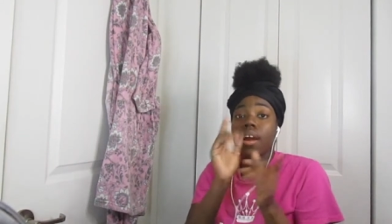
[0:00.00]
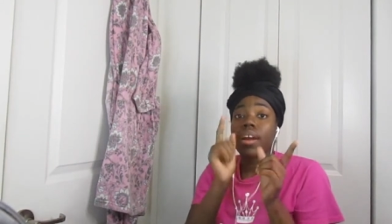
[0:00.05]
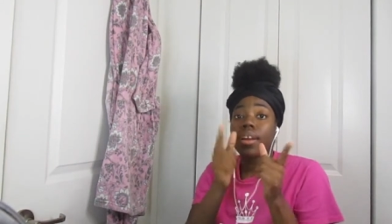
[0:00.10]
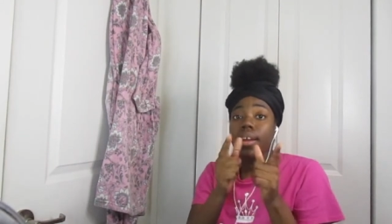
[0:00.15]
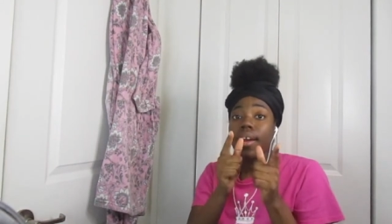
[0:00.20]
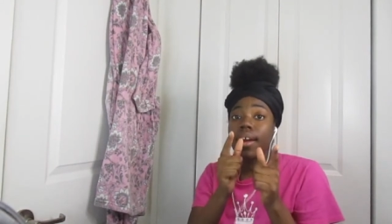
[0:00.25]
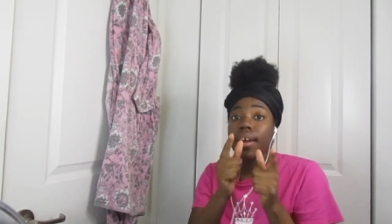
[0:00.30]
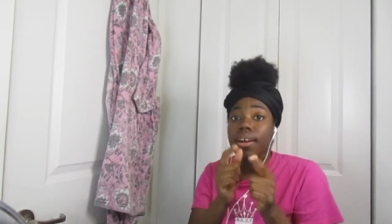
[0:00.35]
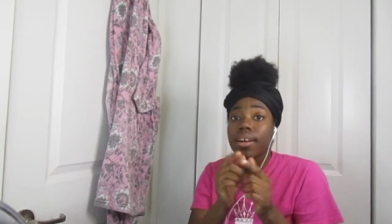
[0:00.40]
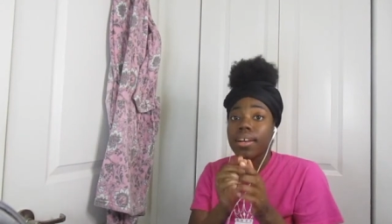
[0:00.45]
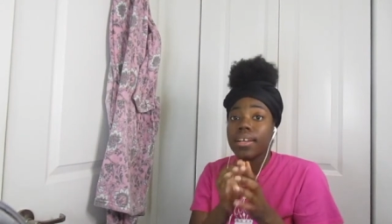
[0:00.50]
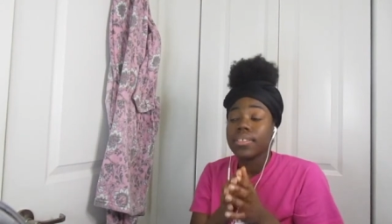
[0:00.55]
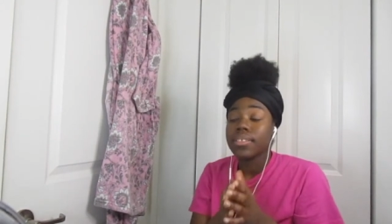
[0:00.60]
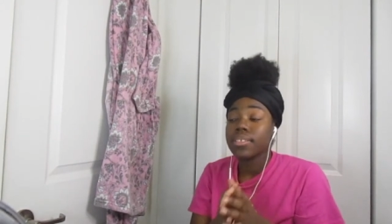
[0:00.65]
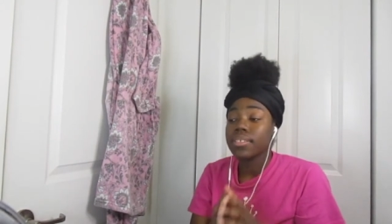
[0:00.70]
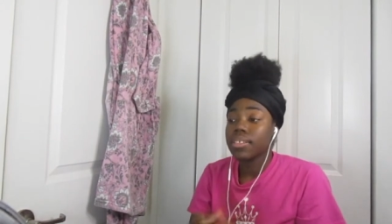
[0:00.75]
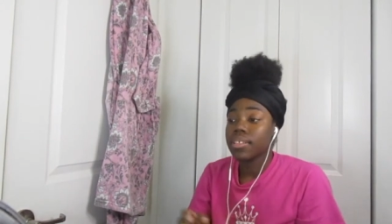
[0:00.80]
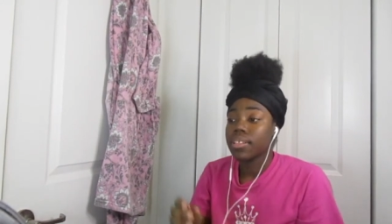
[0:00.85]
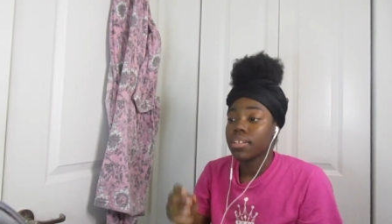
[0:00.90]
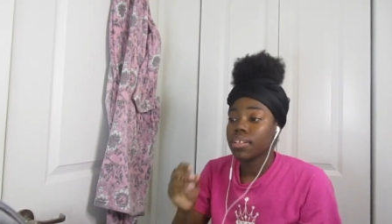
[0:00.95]
Alright
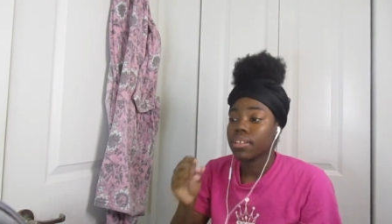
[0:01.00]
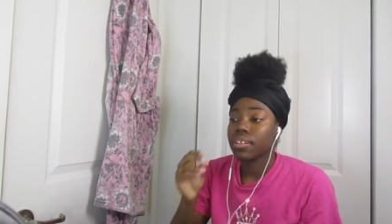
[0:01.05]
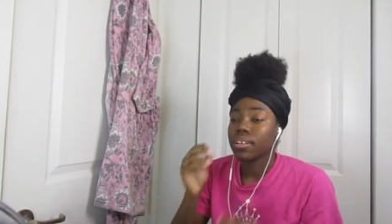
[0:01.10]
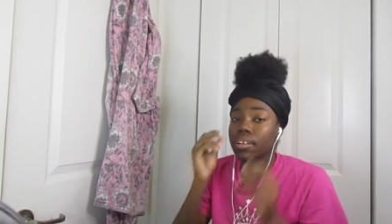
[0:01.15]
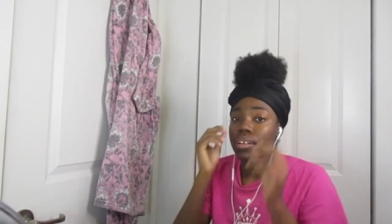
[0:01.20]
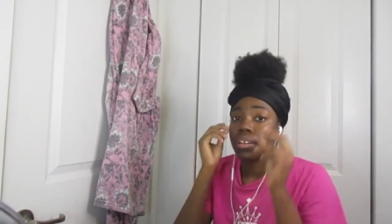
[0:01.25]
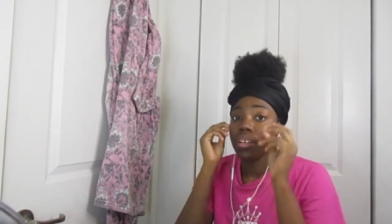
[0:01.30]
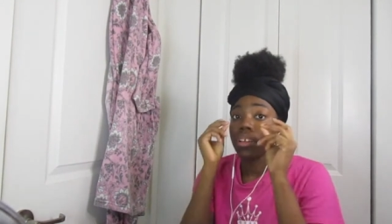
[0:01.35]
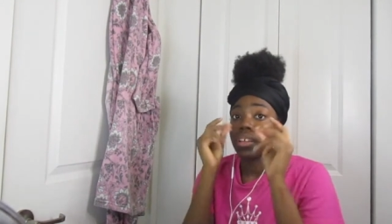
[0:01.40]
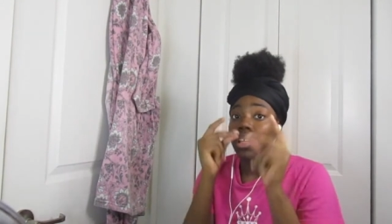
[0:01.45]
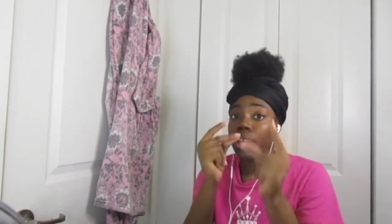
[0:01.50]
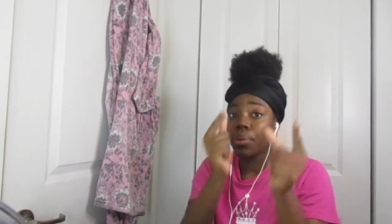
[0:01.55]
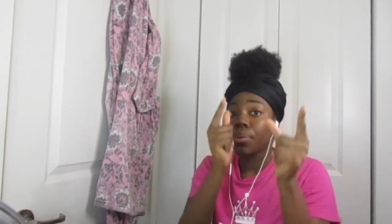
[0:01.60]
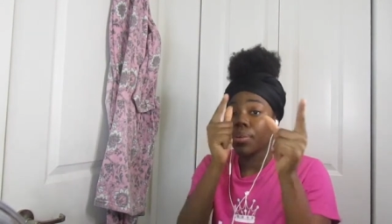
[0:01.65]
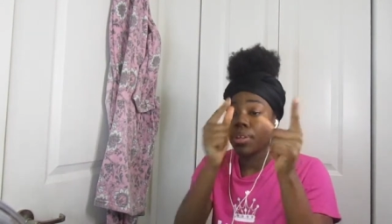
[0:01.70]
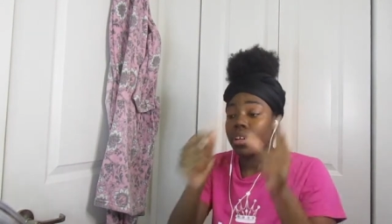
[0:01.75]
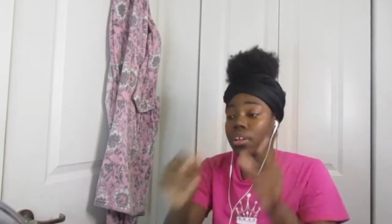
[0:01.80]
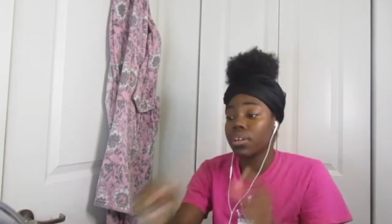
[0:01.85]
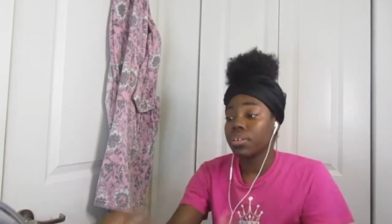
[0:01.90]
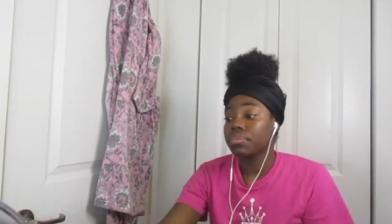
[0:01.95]
guys, here
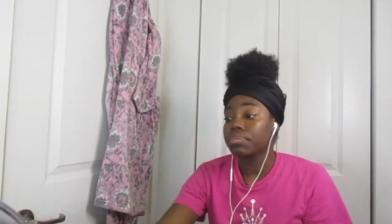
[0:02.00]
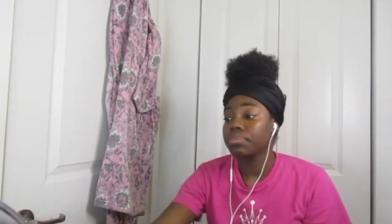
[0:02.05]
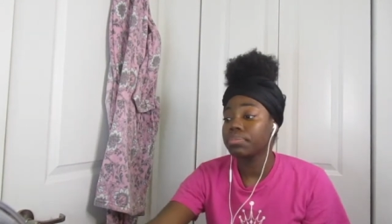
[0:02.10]
we go.